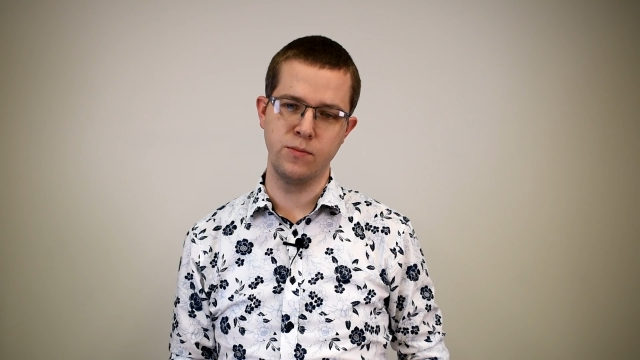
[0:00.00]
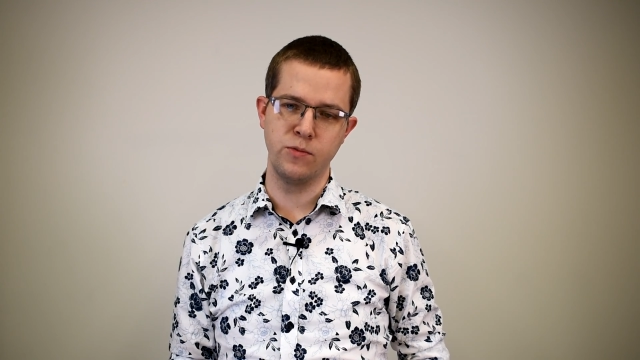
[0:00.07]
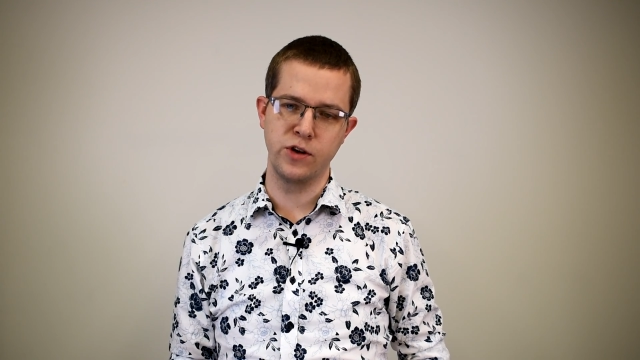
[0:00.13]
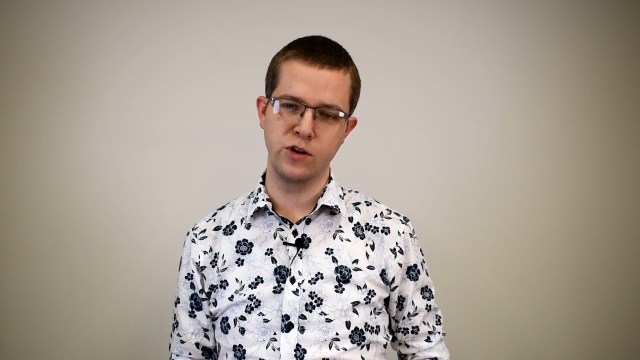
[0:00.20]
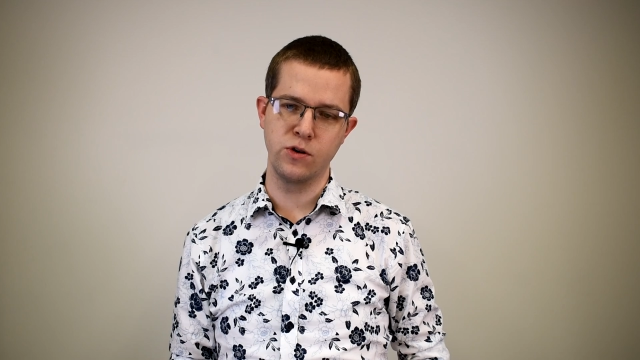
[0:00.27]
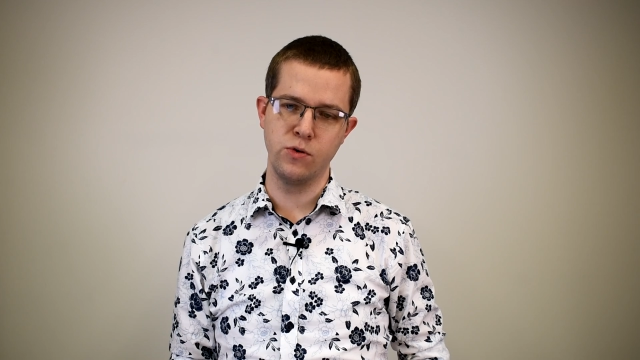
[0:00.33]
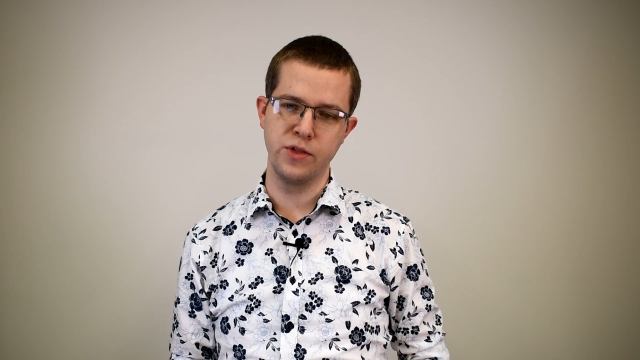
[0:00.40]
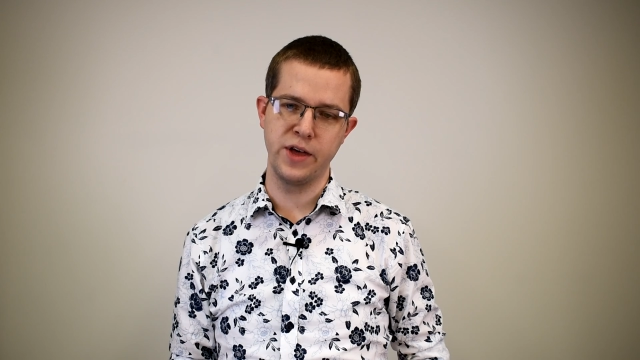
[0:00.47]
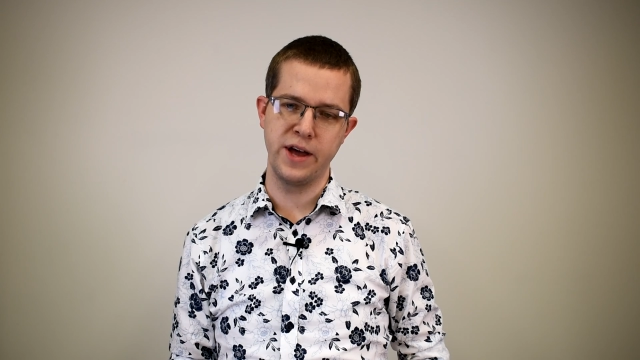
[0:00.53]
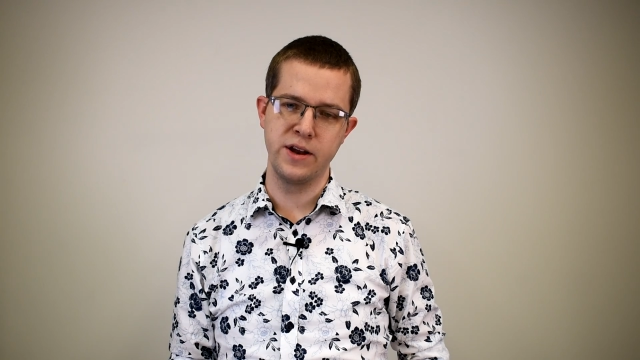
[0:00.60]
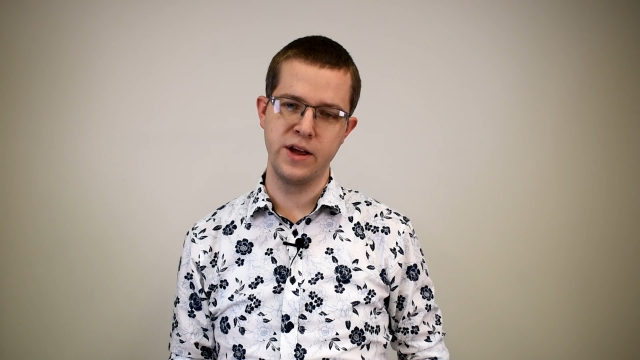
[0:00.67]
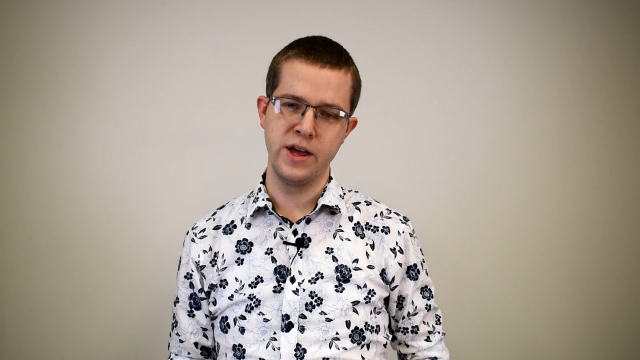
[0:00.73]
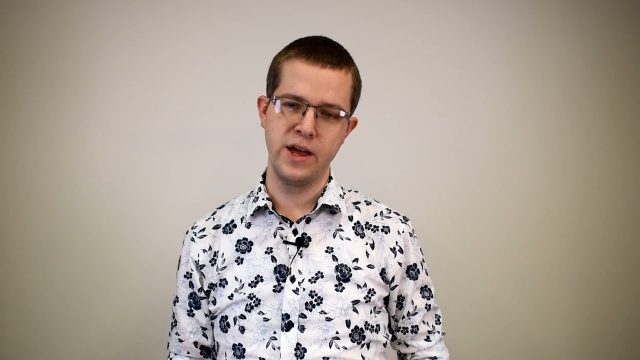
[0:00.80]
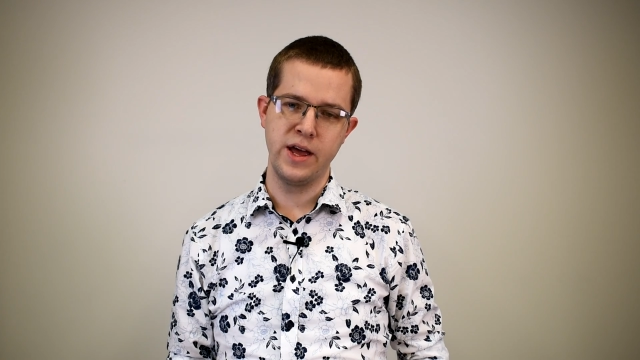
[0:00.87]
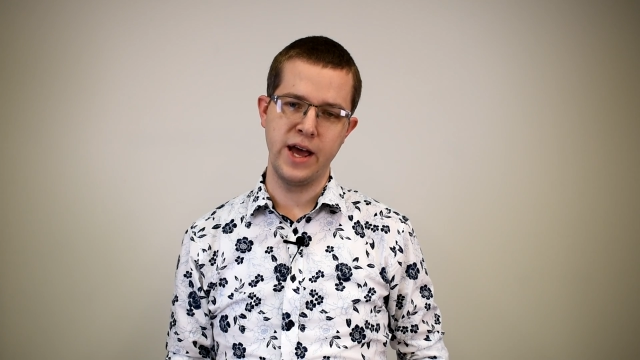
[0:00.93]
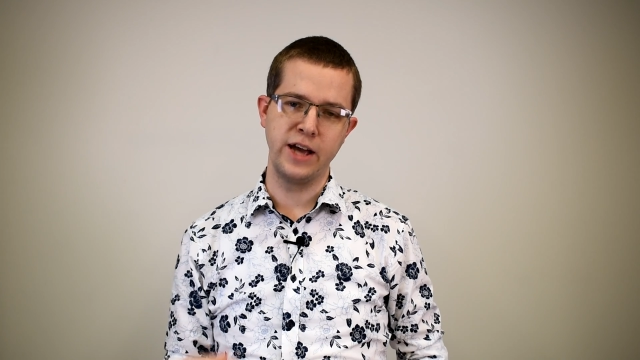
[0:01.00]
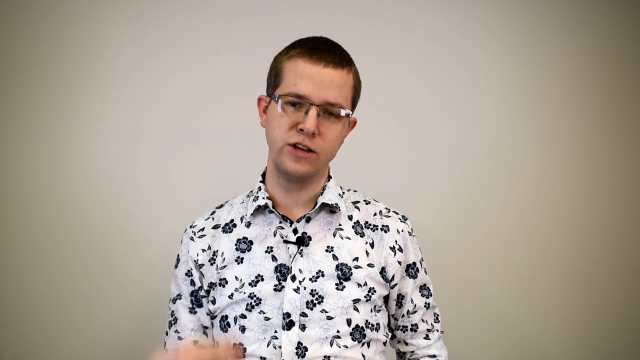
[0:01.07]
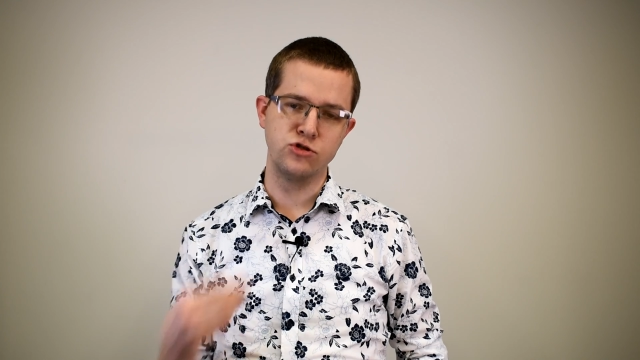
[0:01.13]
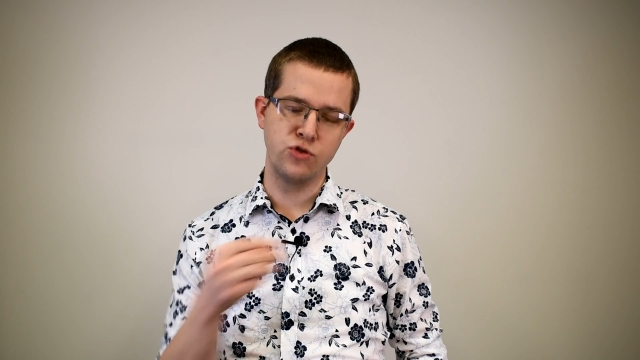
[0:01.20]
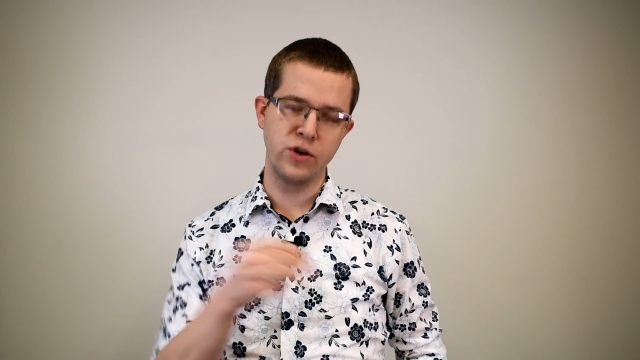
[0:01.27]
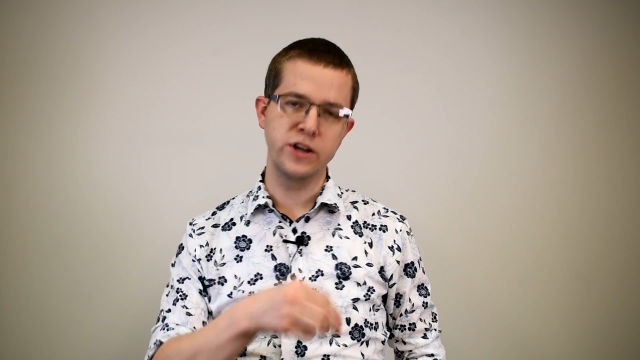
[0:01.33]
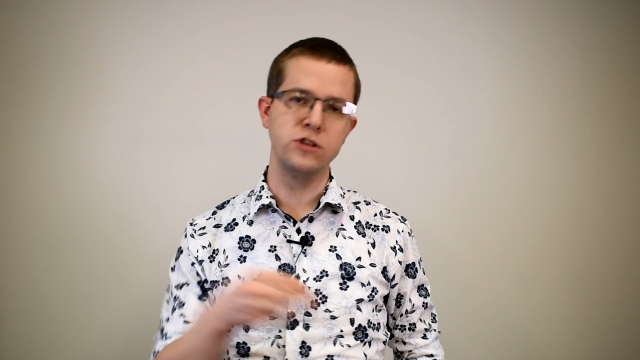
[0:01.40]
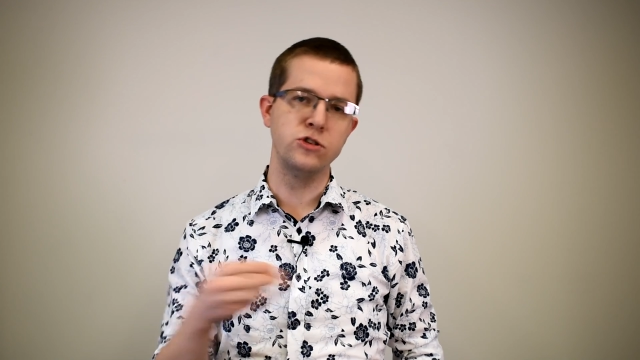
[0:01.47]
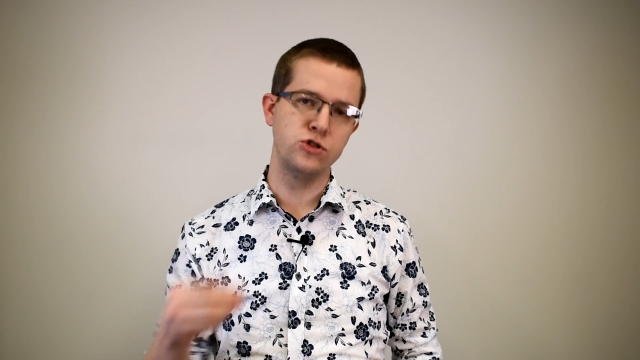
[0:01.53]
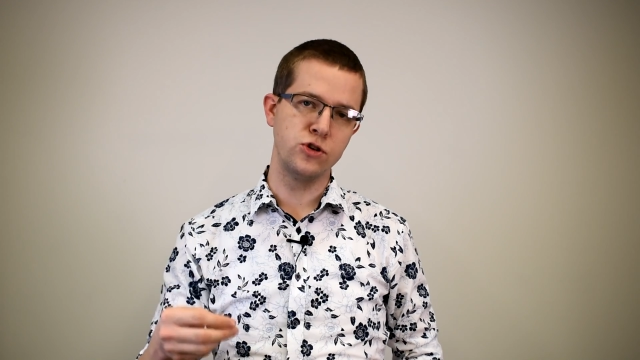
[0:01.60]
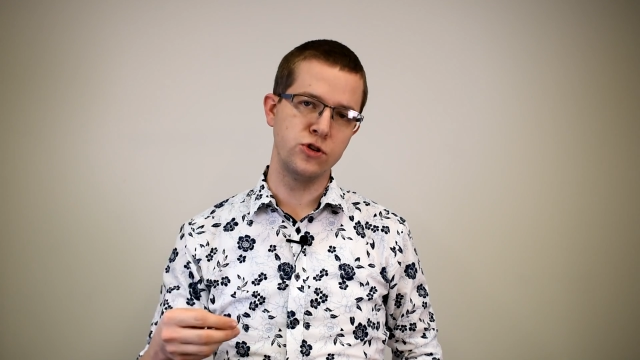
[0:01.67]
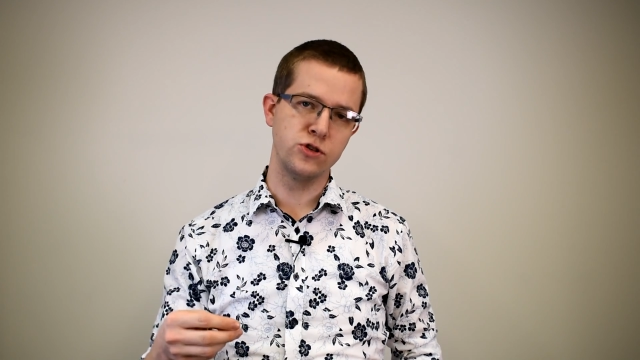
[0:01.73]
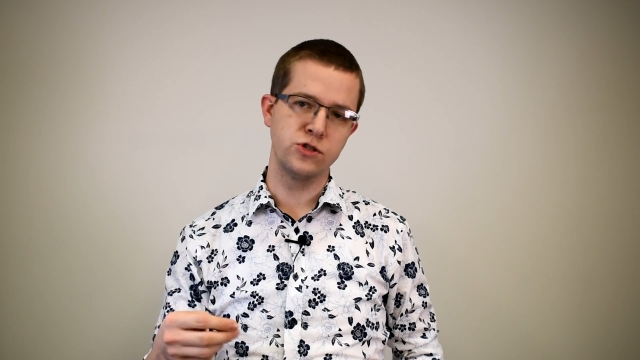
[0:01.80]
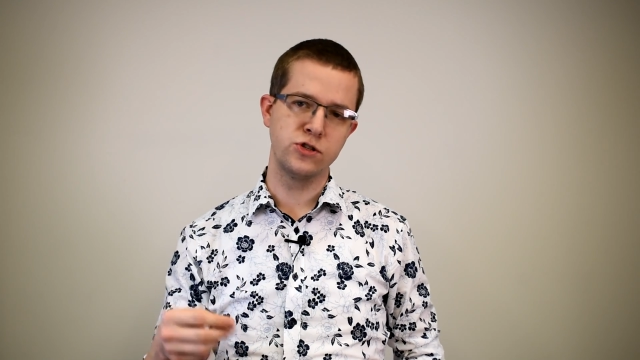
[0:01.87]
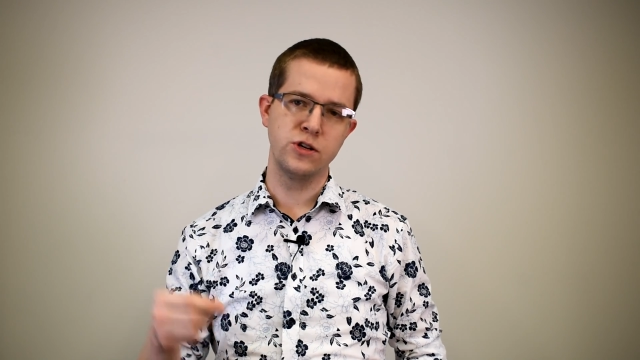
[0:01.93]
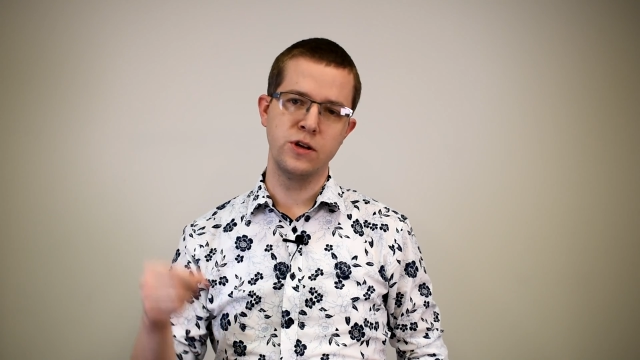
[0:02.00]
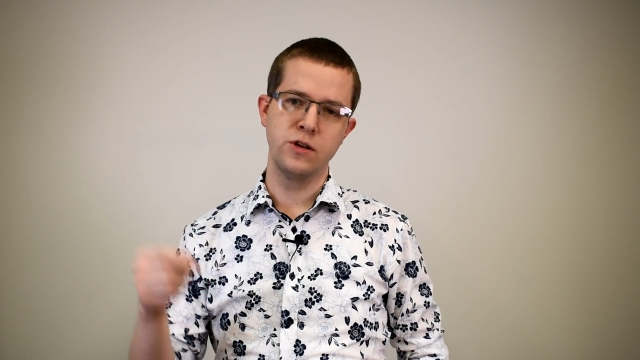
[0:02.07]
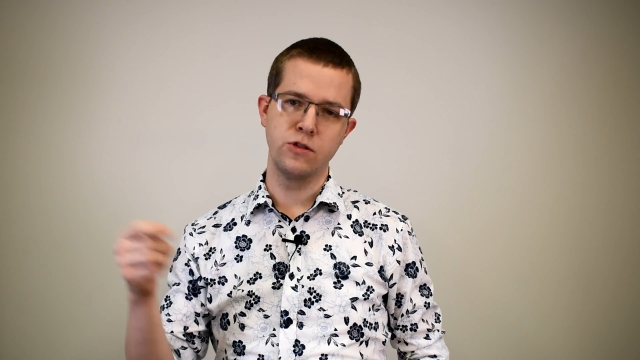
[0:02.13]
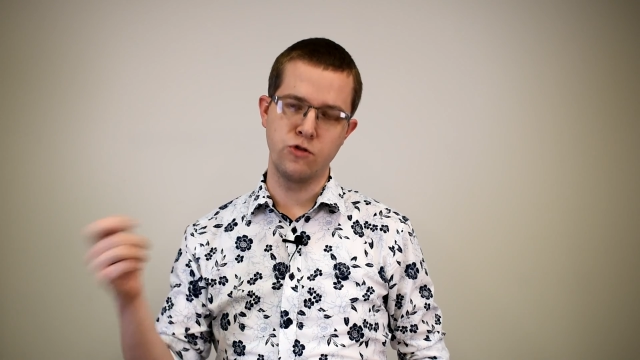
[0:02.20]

And we call that a drug-induced